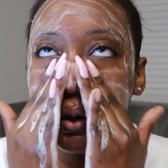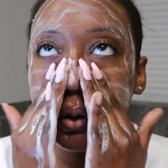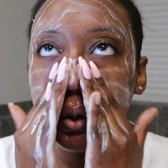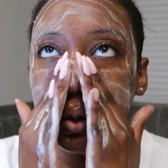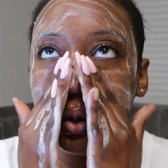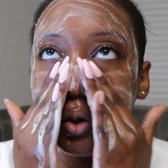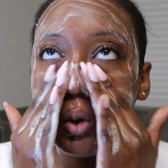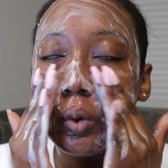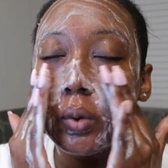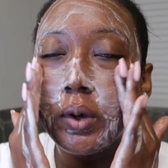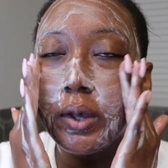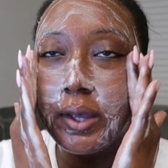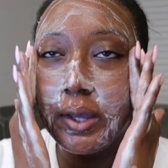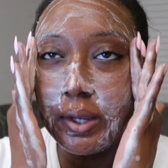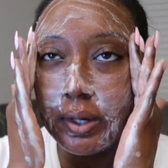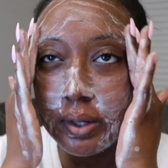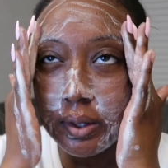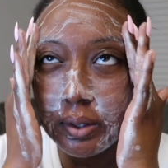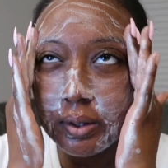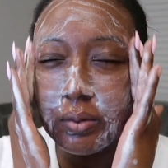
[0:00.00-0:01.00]

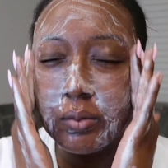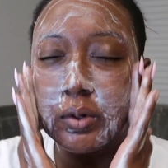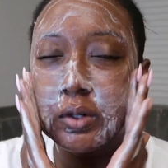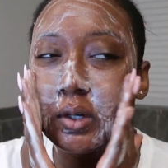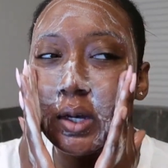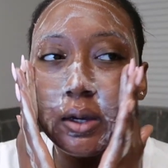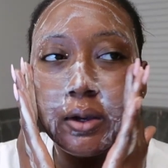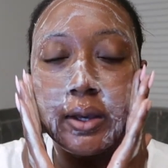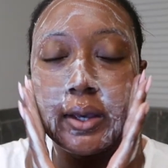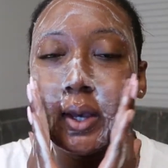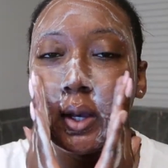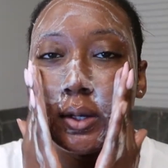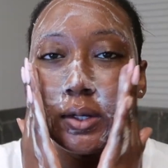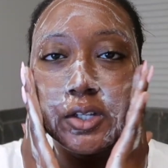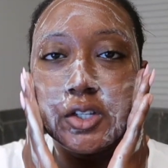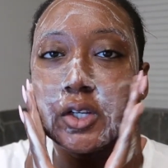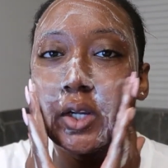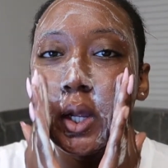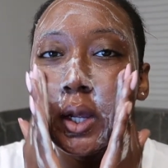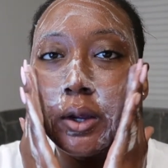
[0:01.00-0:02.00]
coined, well, okay,
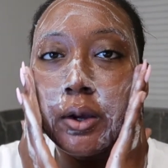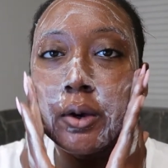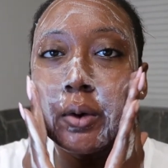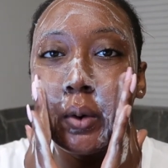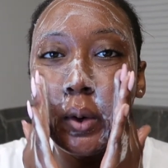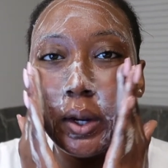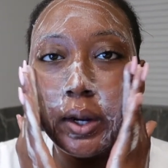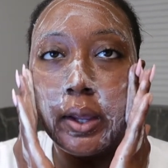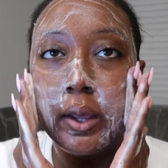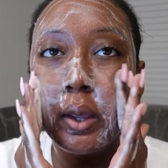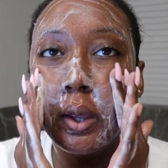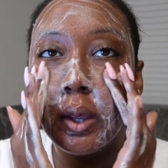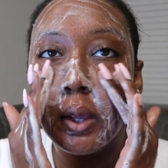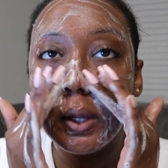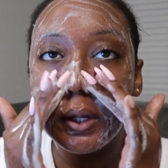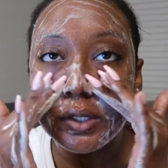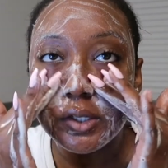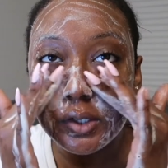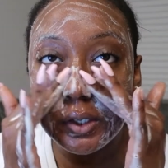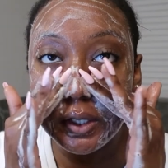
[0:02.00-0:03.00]
she didn't coin it.
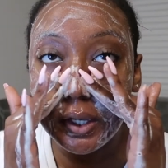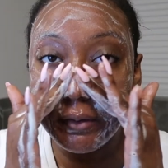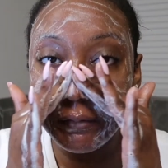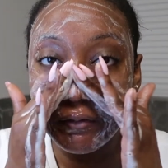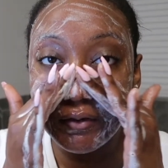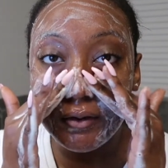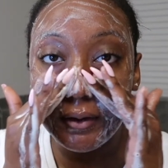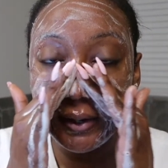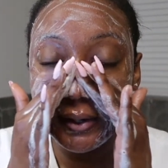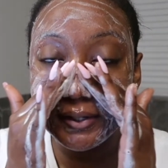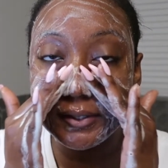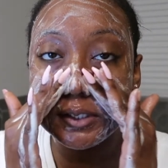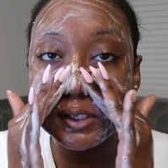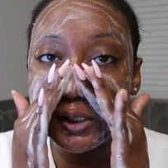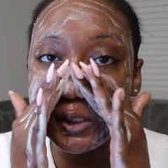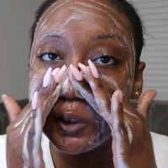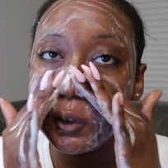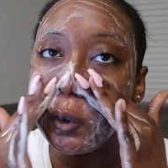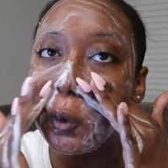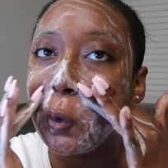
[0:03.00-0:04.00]
She gave credit
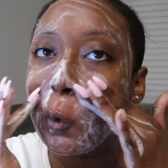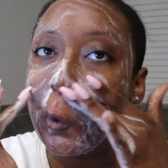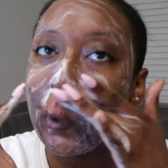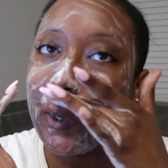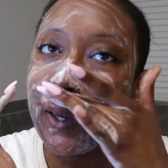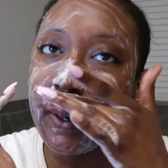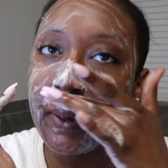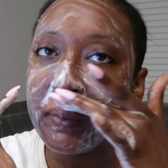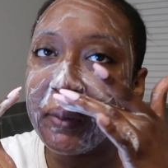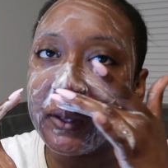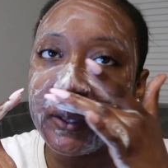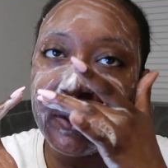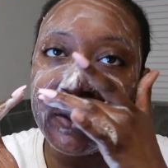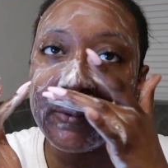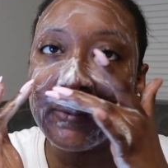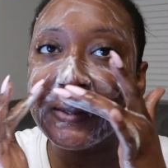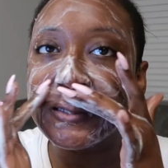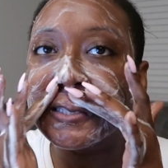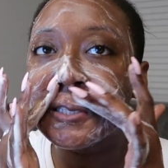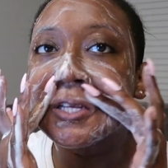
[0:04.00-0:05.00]
to, I
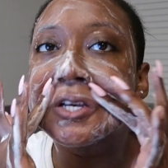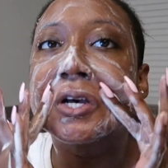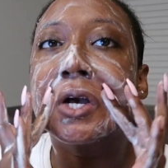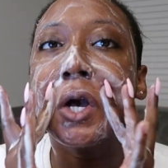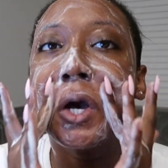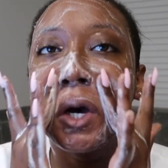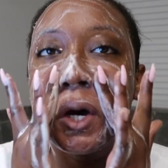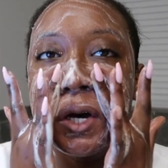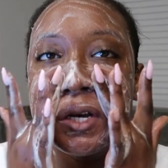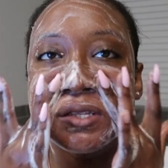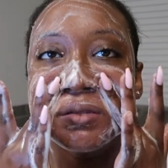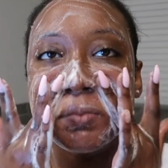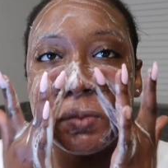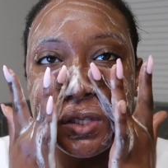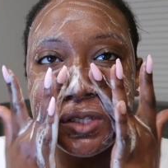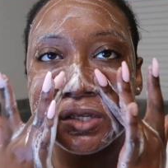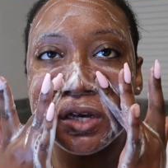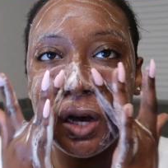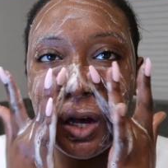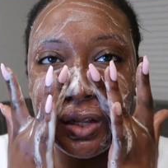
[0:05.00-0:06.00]
believe it's the
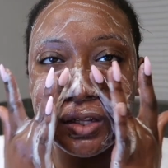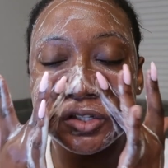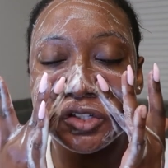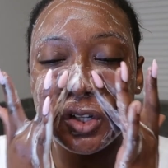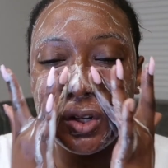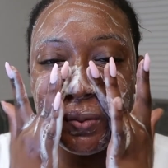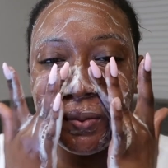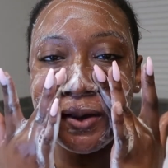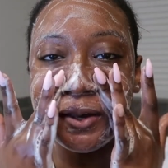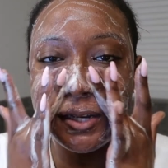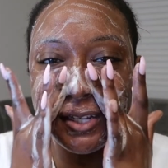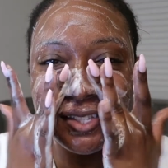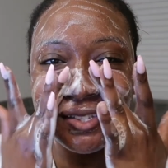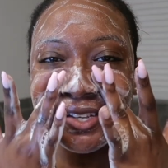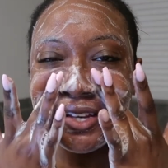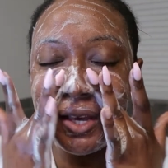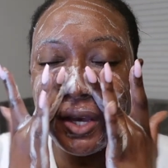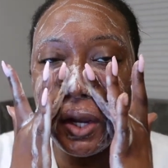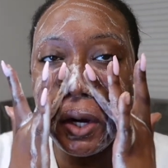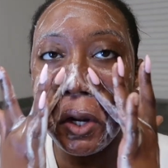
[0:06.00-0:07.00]
Cosmetology
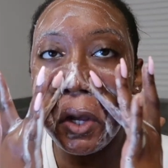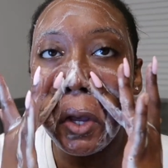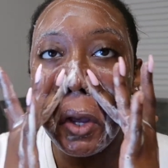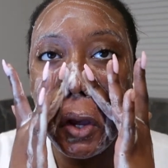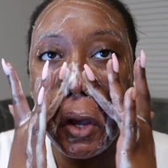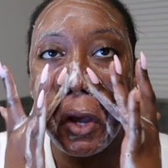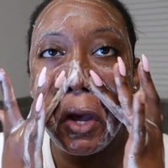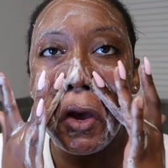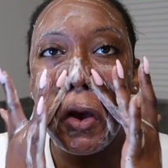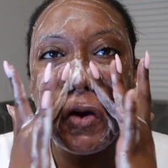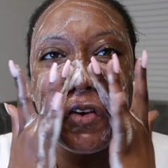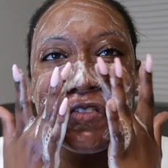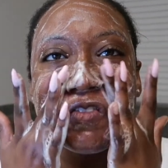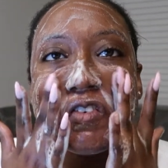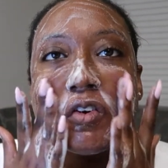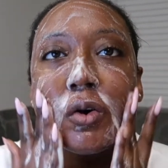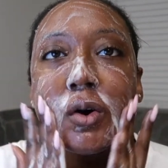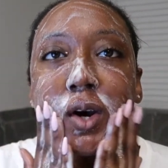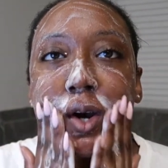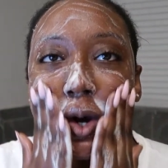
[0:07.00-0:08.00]
magazine,
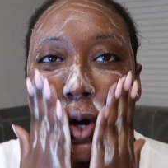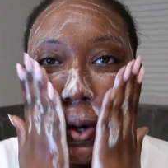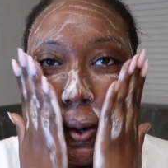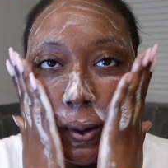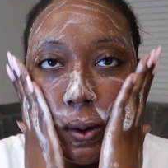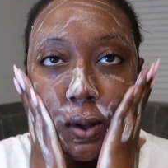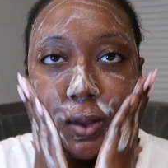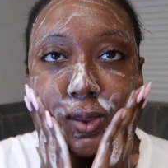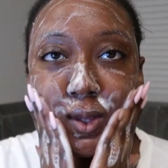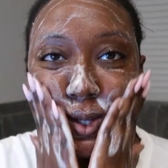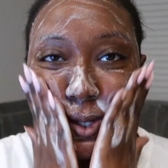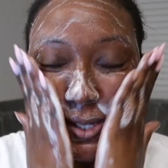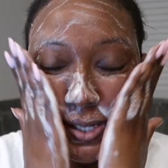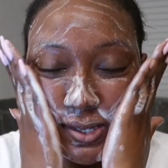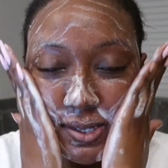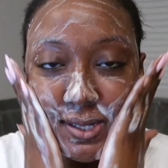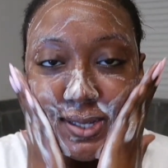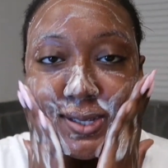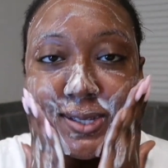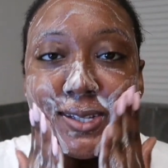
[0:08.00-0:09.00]
for the
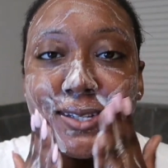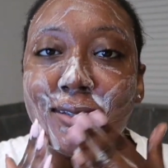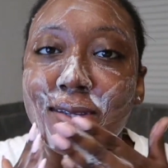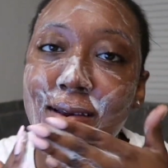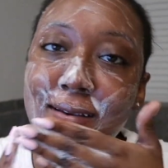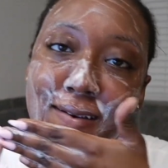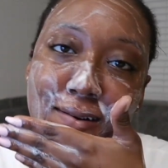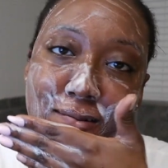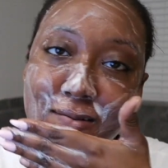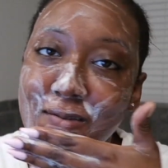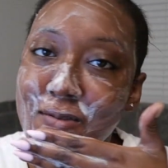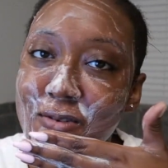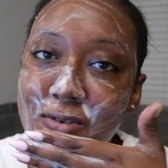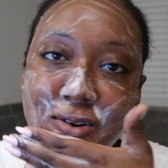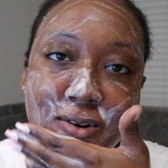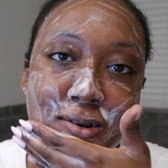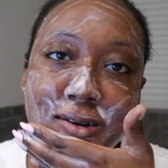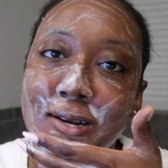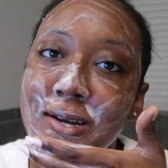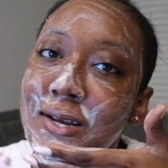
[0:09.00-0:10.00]
60-second
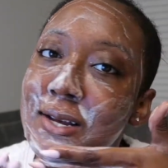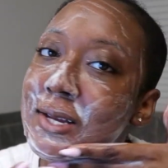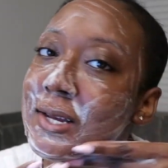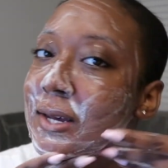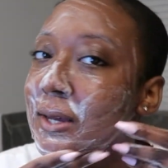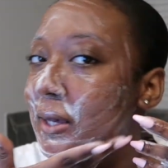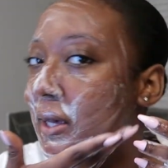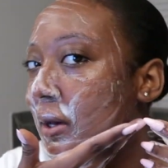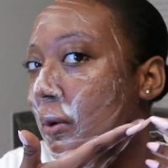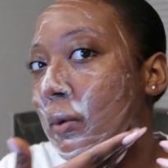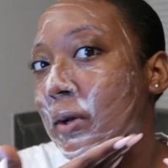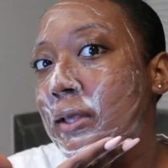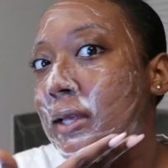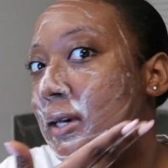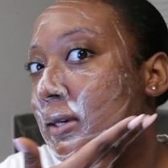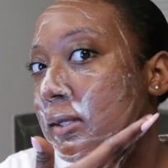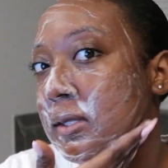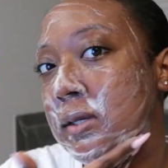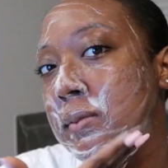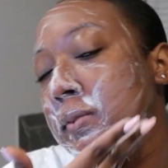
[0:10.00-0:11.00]
rule. And what
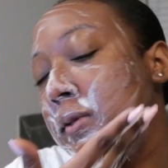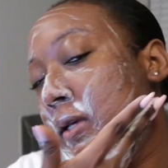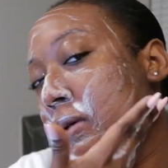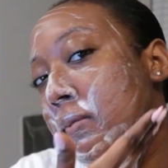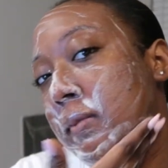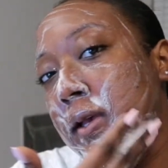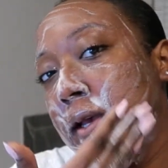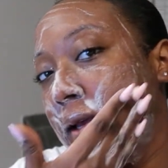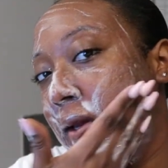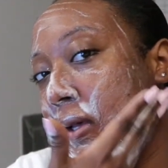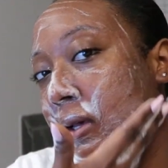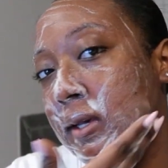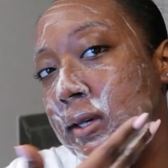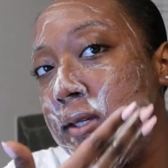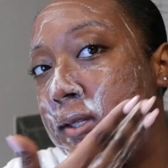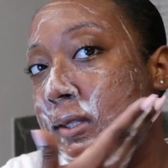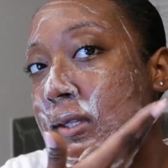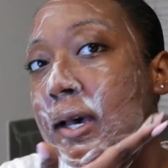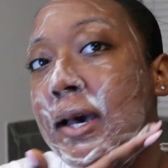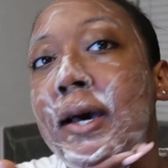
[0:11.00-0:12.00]
that simply means
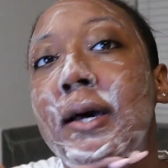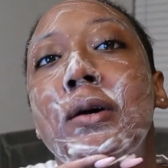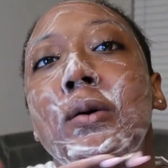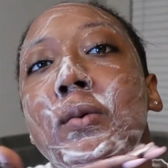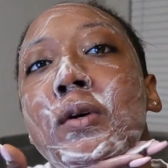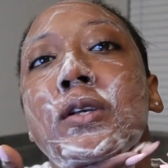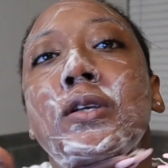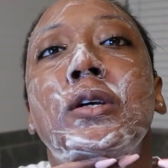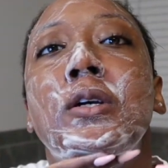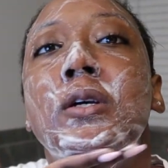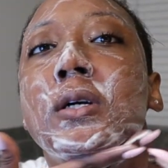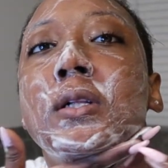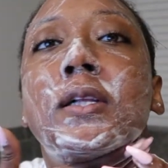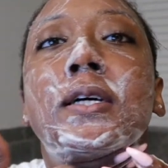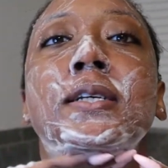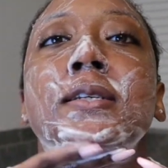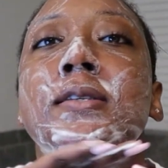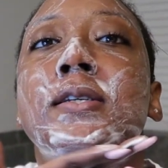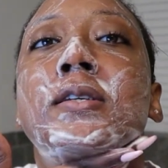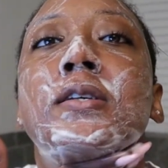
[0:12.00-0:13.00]
is that when you're
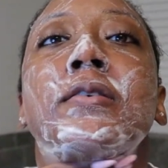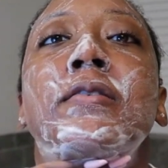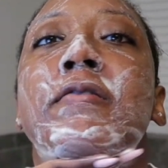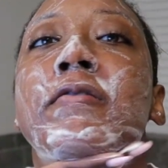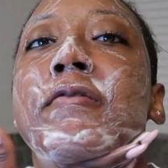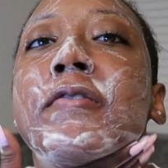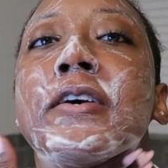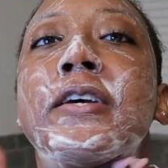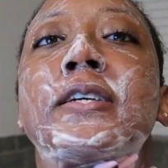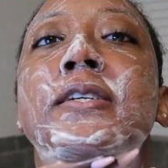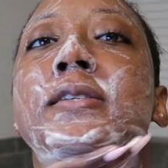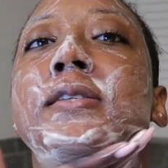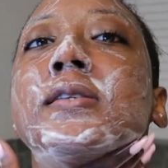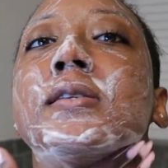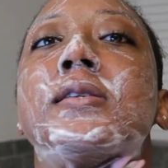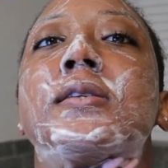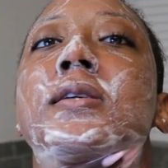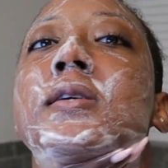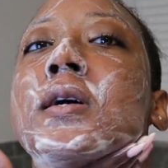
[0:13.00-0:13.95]
cleansing your face,